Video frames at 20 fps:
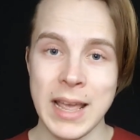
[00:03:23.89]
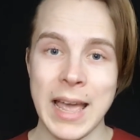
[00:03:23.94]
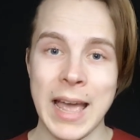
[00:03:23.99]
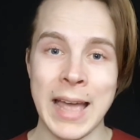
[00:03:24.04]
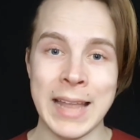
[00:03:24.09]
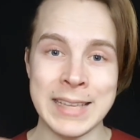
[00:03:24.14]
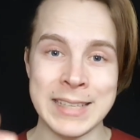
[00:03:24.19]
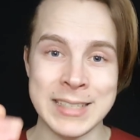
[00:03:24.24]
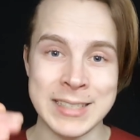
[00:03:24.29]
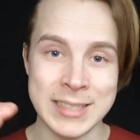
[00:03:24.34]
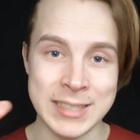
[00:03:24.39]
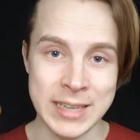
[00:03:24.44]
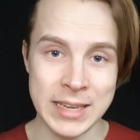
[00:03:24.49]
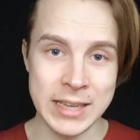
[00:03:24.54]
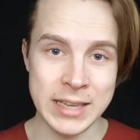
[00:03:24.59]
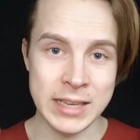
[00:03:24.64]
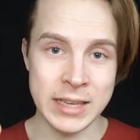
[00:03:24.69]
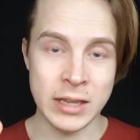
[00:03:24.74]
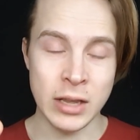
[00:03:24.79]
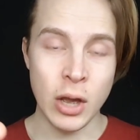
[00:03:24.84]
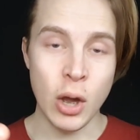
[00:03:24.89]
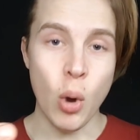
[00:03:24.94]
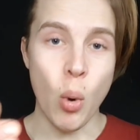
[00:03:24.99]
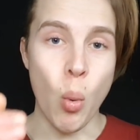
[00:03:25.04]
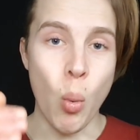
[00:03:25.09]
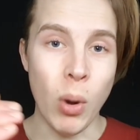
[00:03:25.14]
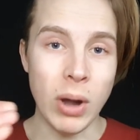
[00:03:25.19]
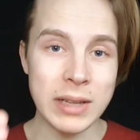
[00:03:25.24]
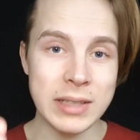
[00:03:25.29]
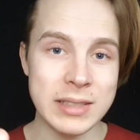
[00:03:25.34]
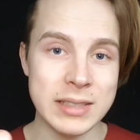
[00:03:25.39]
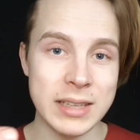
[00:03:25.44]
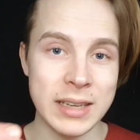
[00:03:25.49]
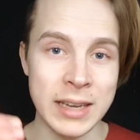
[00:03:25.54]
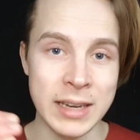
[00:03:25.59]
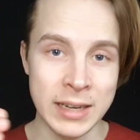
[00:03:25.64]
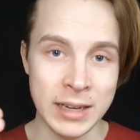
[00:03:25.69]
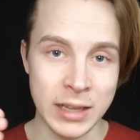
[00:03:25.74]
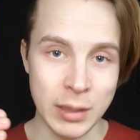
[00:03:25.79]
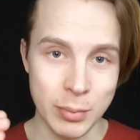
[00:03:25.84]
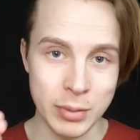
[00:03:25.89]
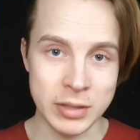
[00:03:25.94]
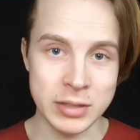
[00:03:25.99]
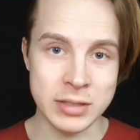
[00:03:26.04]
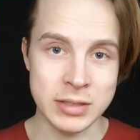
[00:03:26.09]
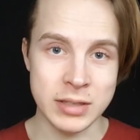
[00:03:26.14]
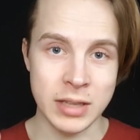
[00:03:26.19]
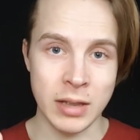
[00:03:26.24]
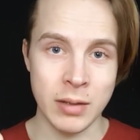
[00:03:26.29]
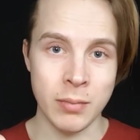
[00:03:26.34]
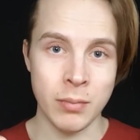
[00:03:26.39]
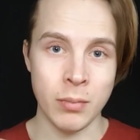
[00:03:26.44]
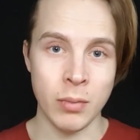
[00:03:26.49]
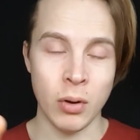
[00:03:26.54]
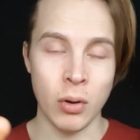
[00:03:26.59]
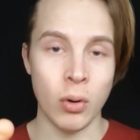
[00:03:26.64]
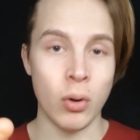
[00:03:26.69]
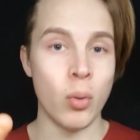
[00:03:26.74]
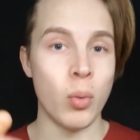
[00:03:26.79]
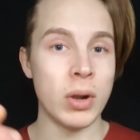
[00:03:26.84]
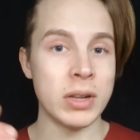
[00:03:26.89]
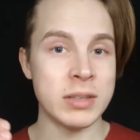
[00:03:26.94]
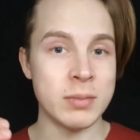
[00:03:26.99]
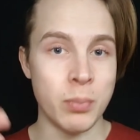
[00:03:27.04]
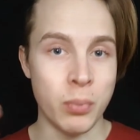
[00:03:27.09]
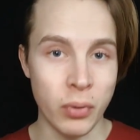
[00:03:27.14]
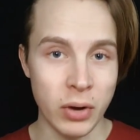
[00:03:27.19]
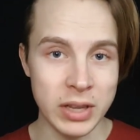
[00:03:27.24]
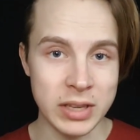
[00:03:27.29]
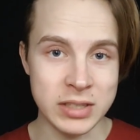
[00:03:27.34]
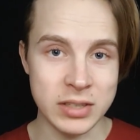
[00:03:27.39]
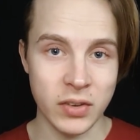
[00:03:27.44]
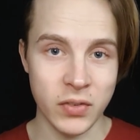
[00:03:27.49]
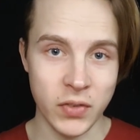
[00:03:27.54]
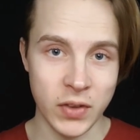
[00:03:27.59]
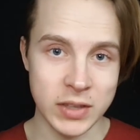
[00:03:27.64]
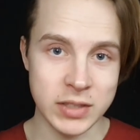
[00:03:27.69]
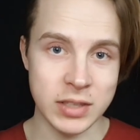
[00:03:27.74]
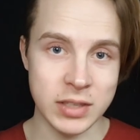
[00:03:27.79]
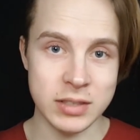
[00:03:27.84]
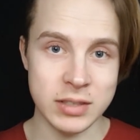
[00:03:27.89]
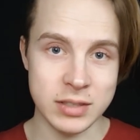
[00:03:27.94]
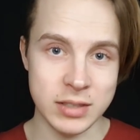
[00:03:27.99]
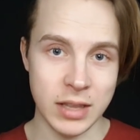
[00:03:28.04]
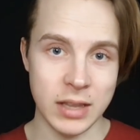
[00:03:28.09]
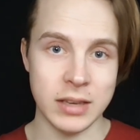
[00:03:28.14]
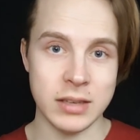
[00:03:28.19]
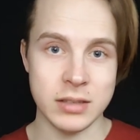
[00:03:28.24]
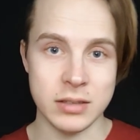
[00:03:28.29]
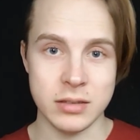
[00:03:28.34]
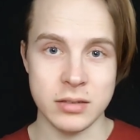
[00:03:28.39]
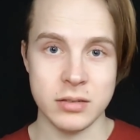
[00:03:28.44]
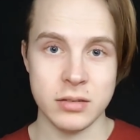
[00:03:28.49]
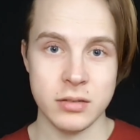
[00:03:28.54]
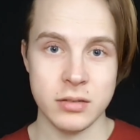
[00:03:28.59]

and see what inhibits them or what breaks a fasted state.